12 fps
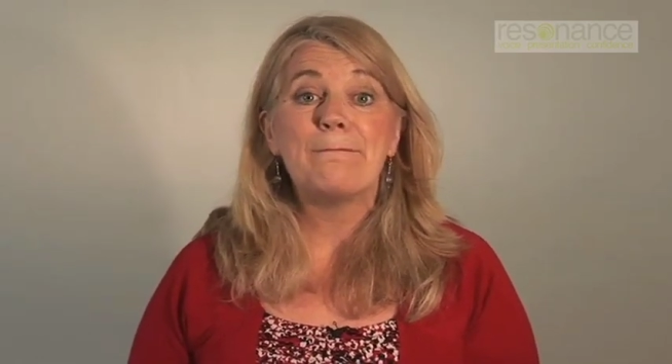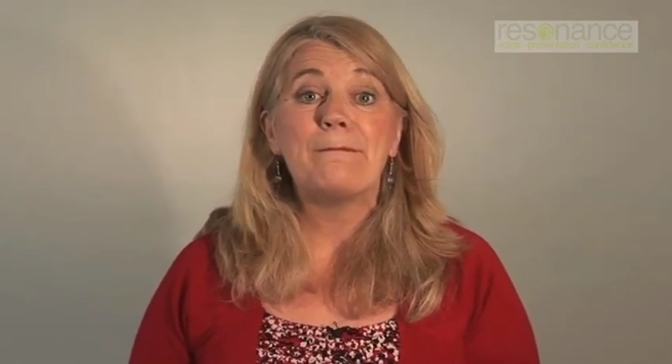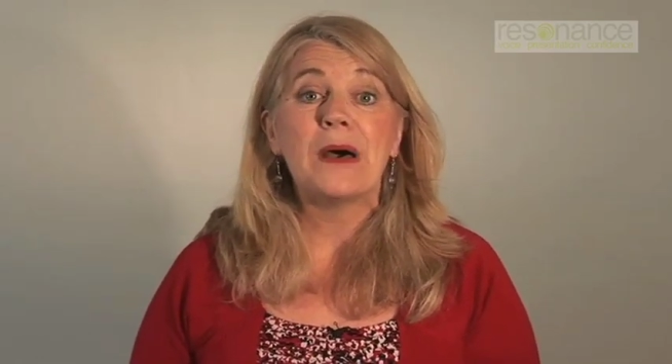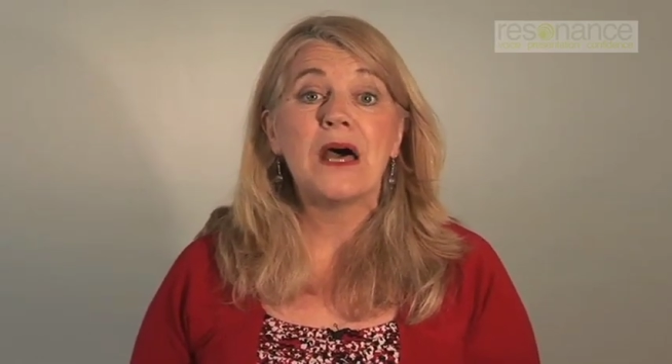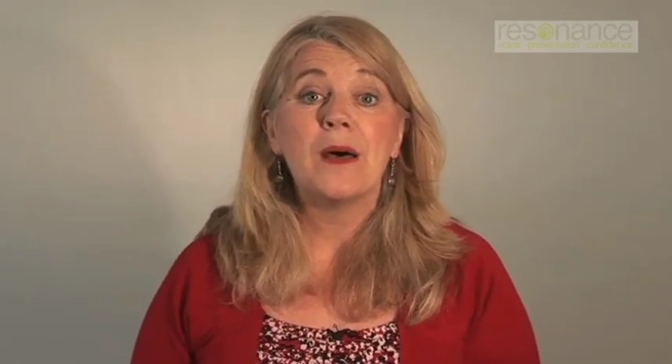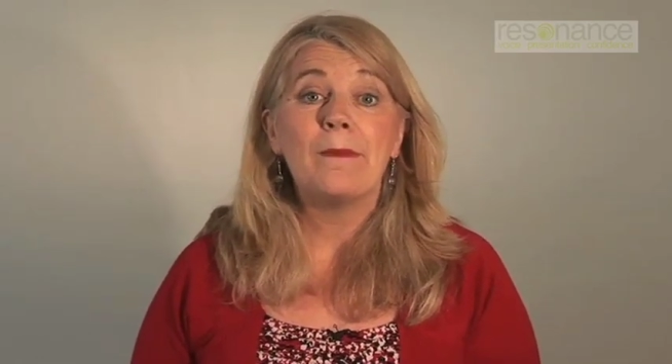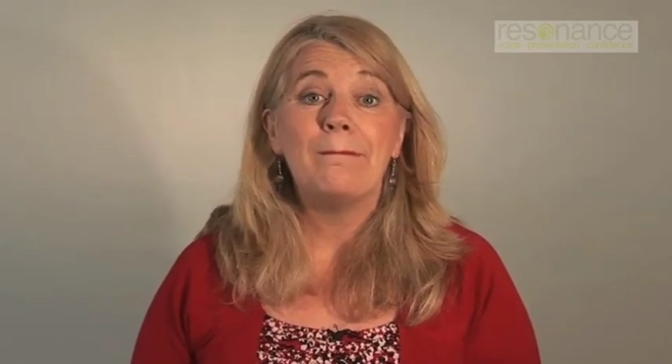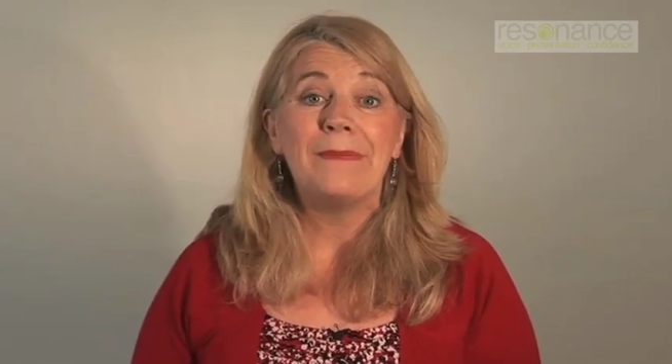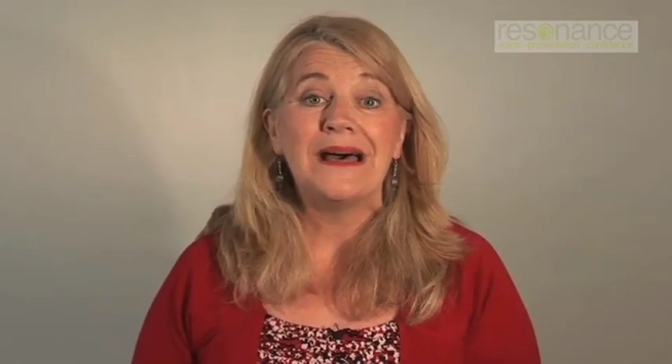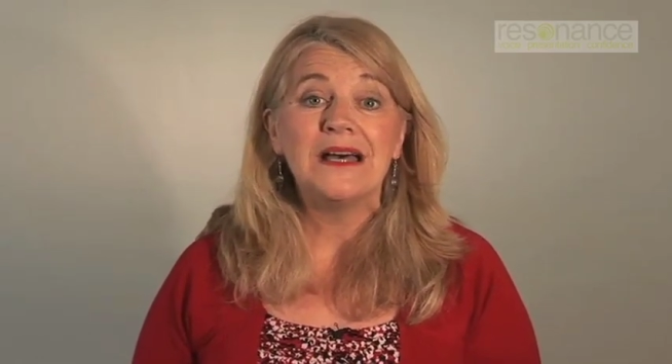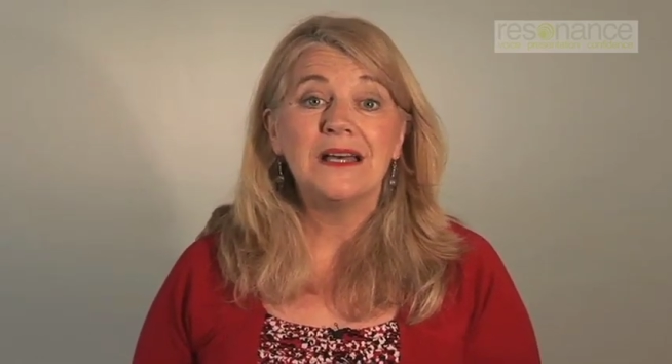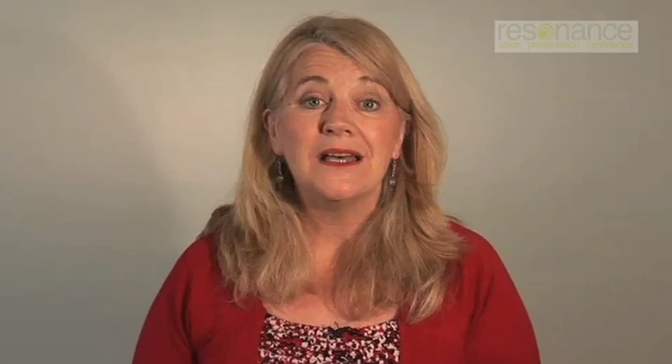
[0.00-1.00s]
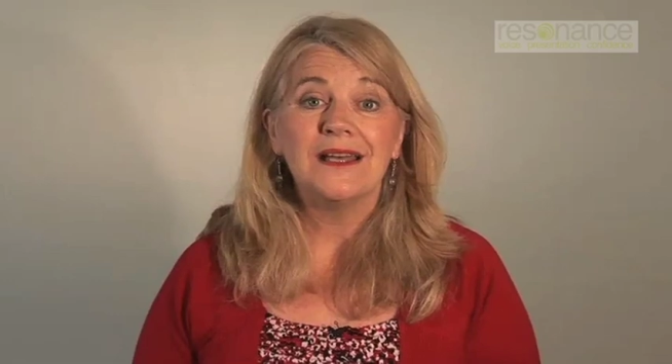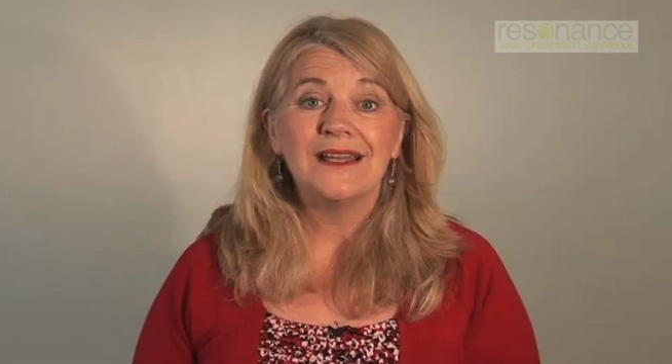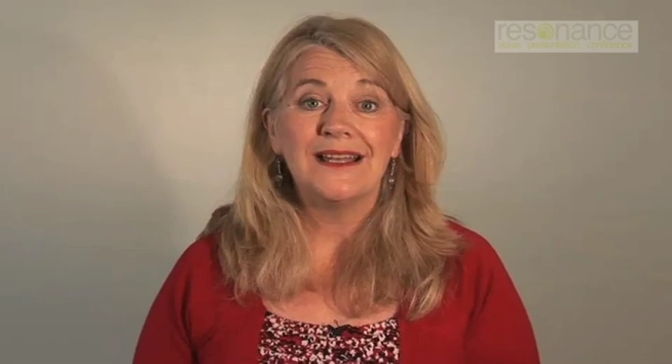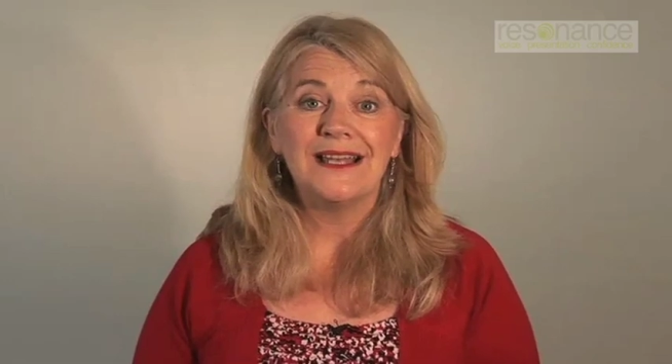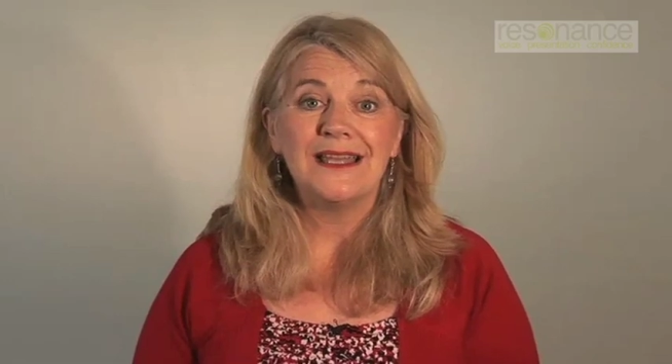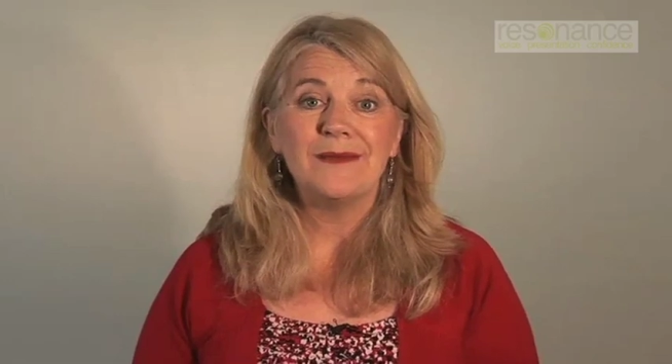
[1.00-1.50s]
p-b,
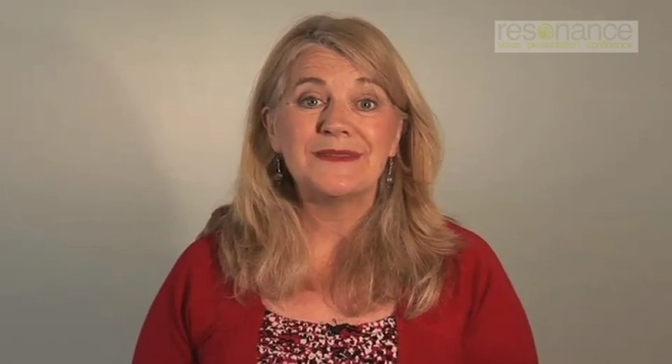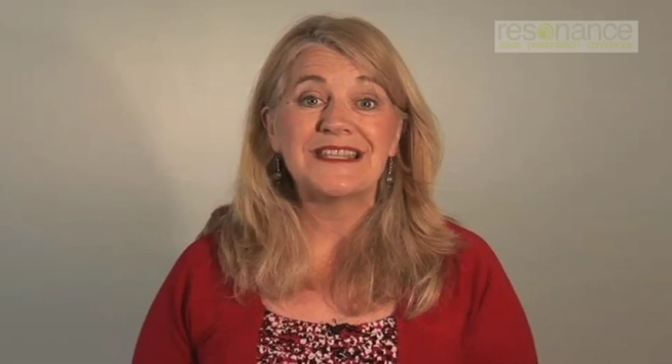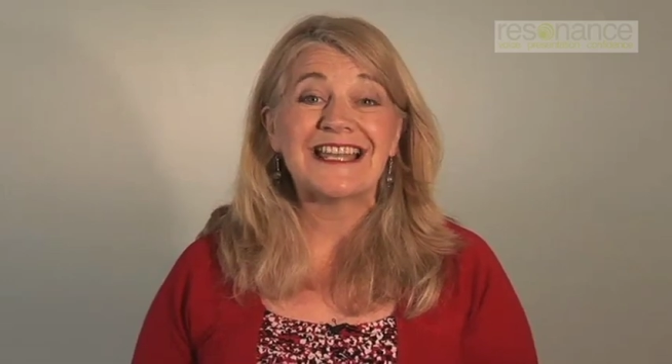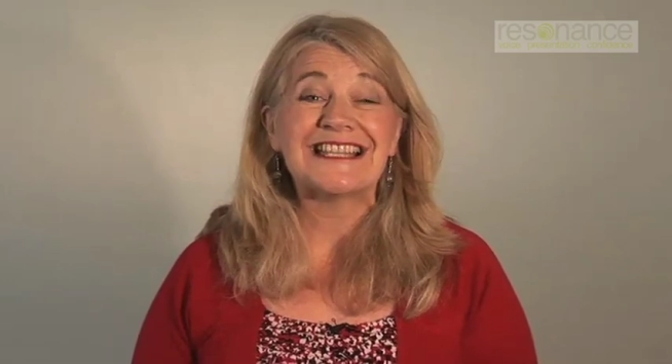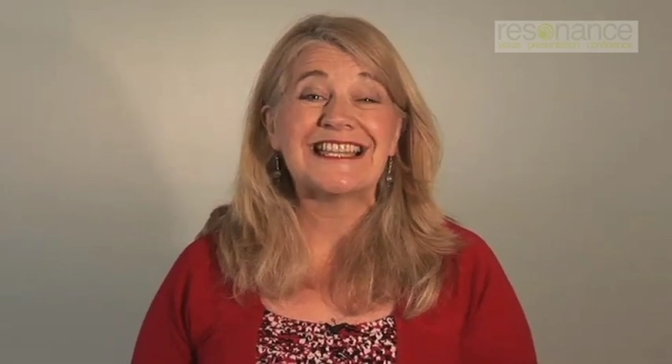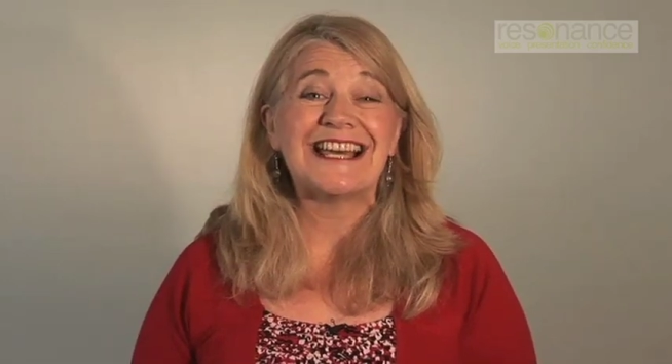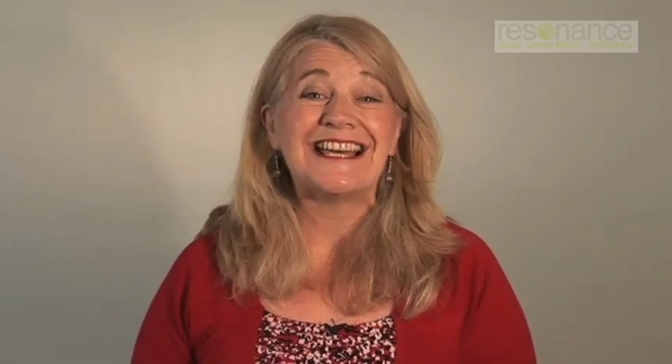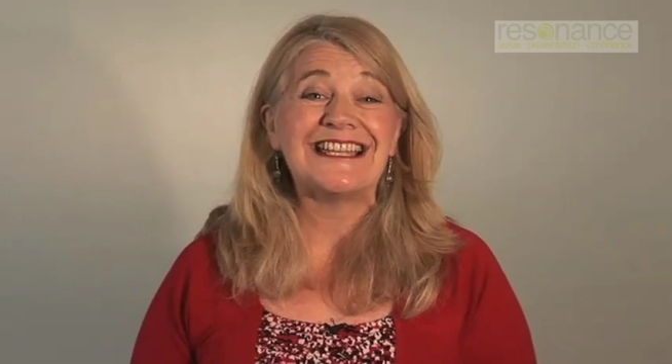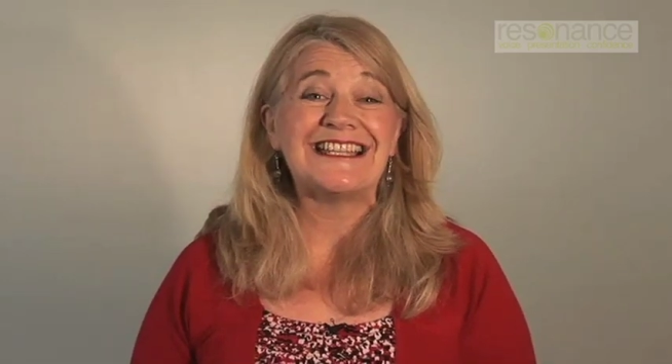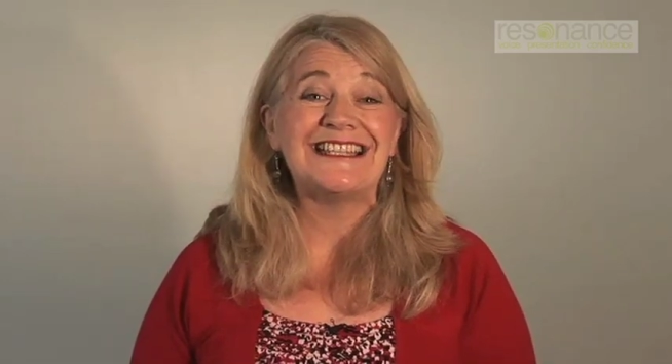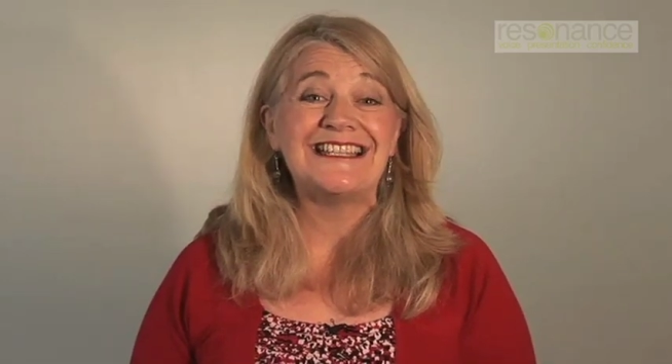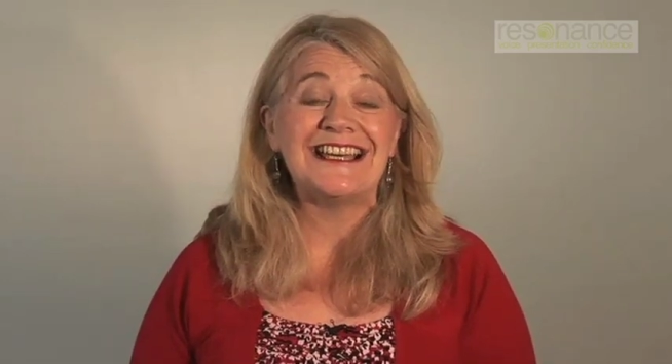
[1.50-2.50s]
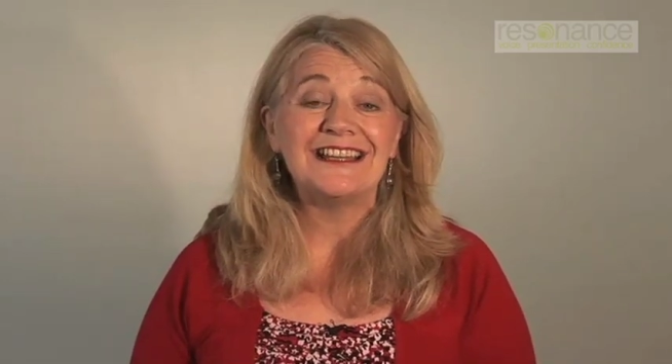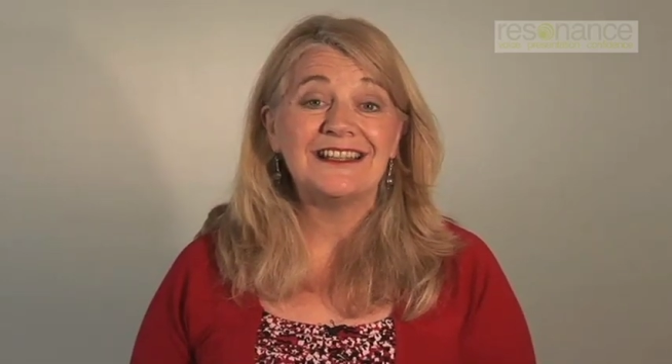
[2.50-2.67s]
lips, t-d,